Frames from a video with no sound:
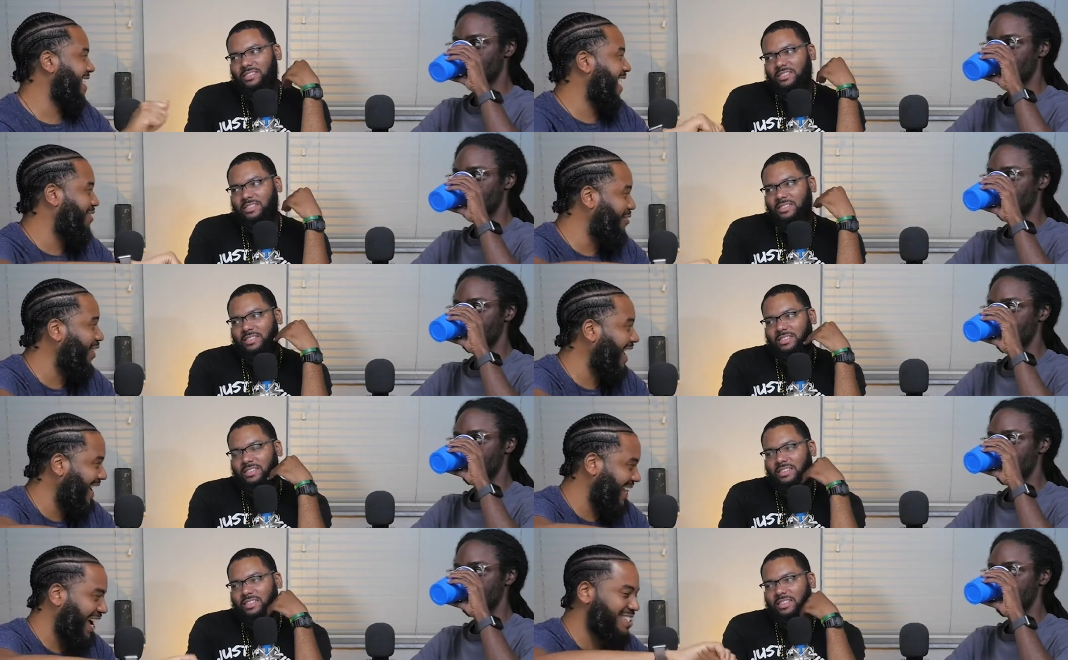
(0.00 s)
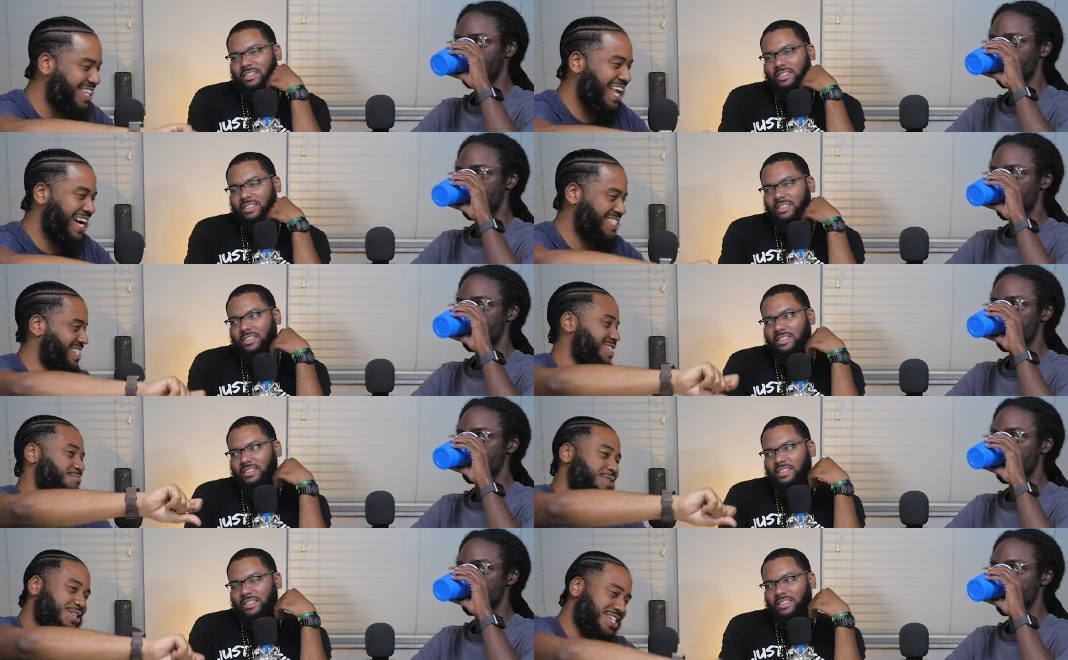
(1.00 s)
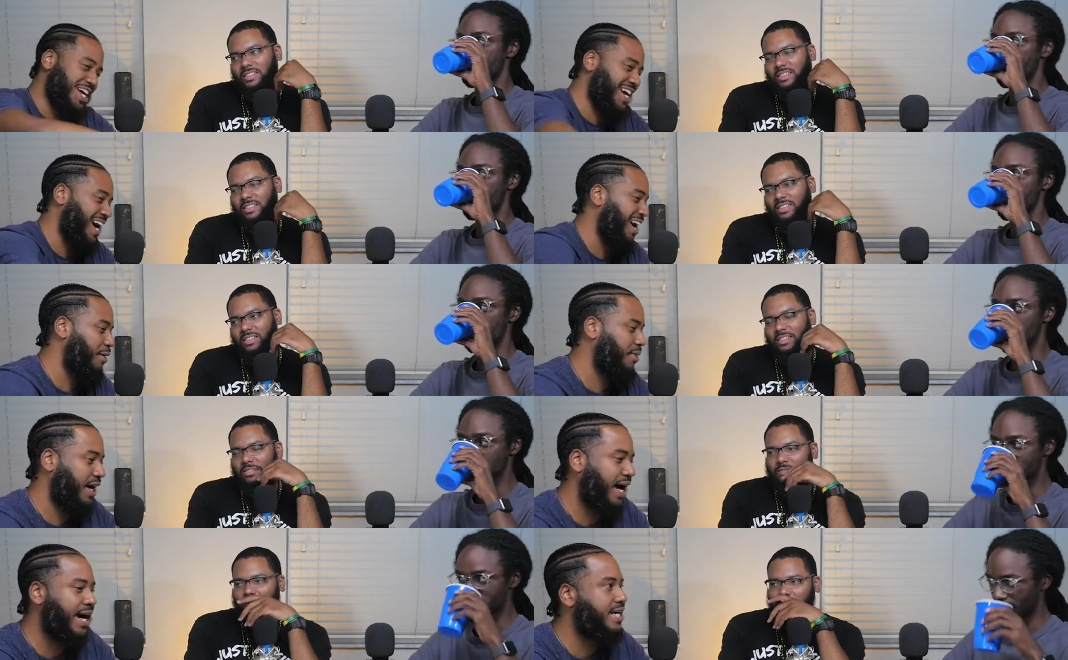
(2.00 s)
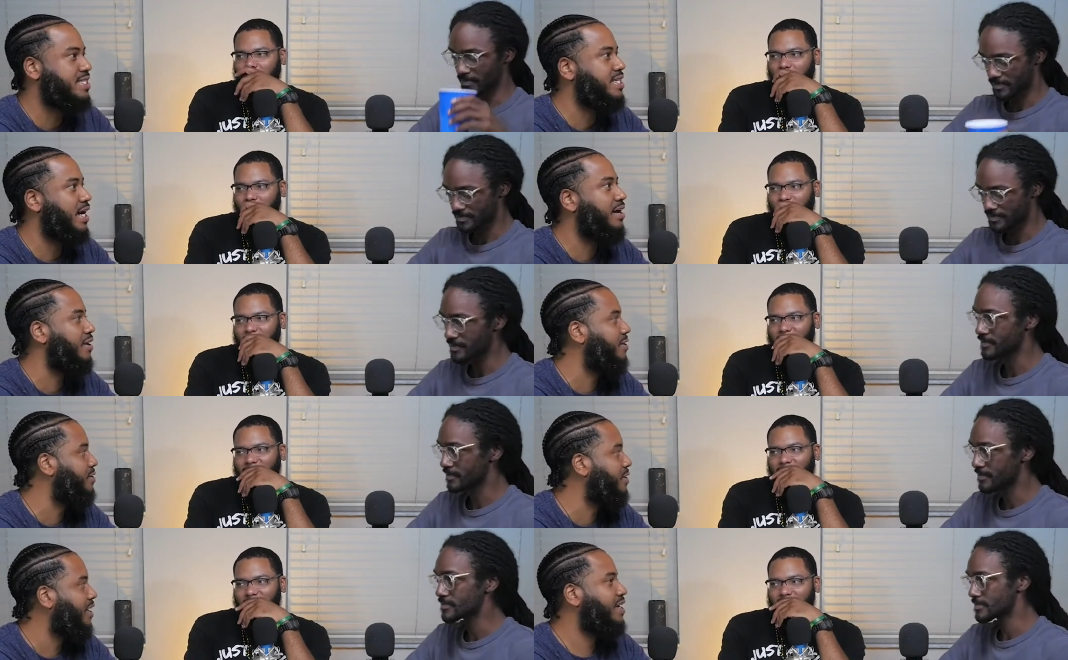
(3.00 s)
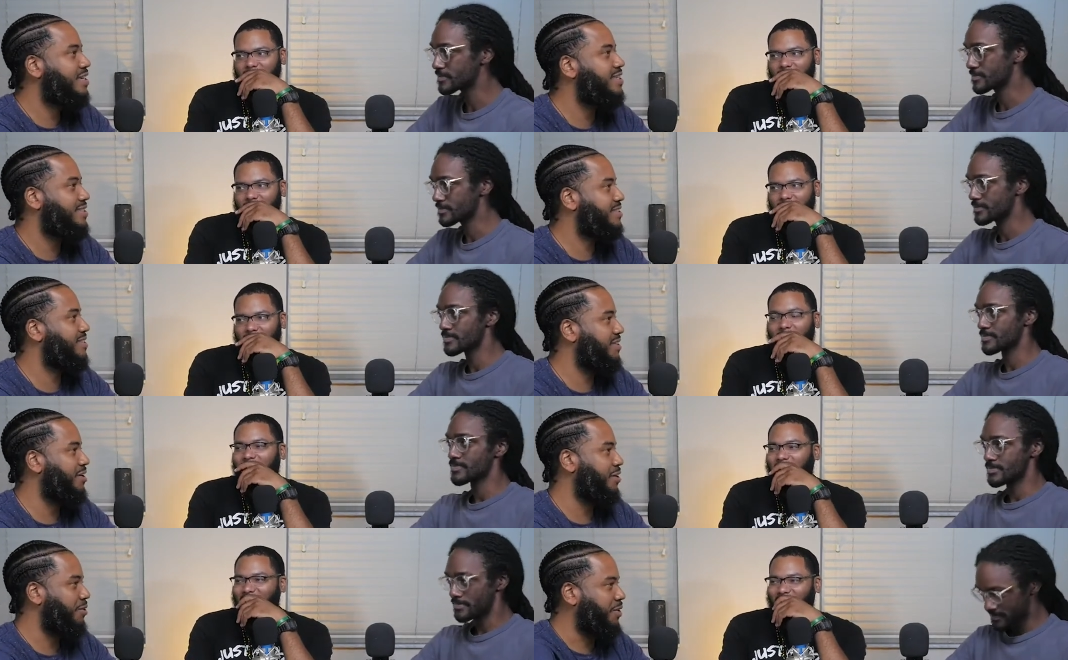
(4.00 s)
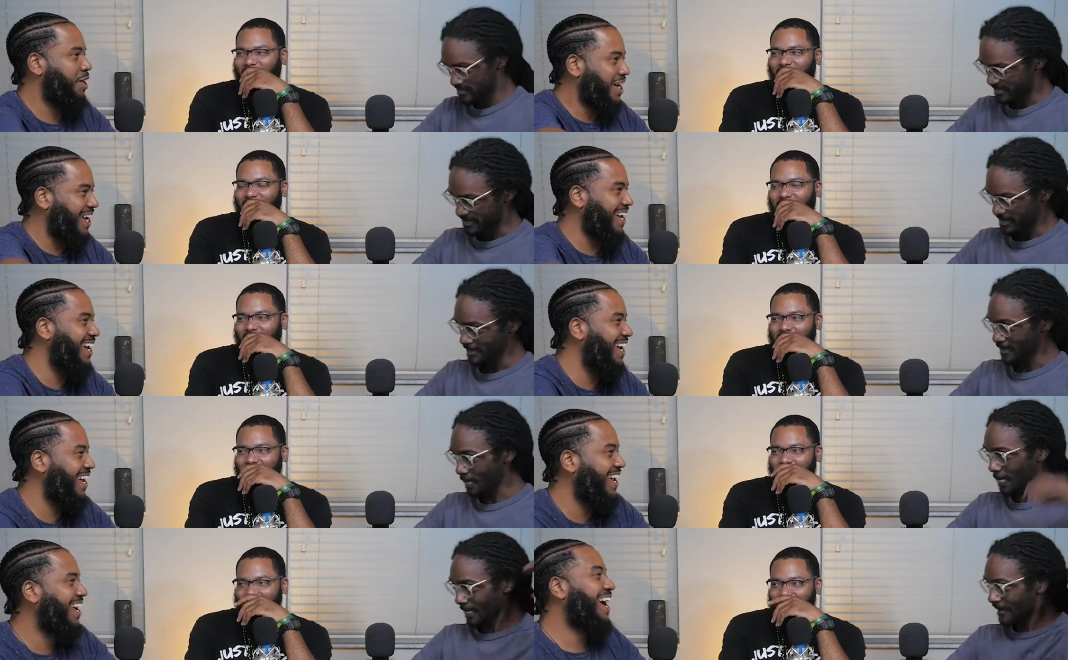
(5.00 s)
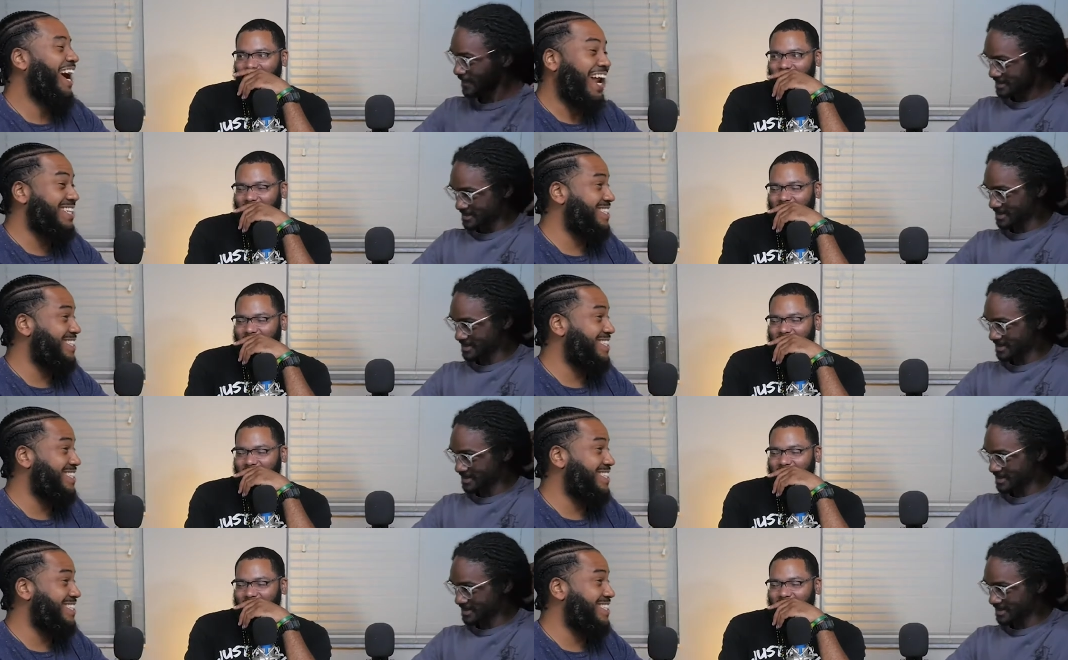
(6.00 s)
Speaker 1: and when I, that was the last set of speakers I got, and I'm like, I gotta see how low These shits dope. And I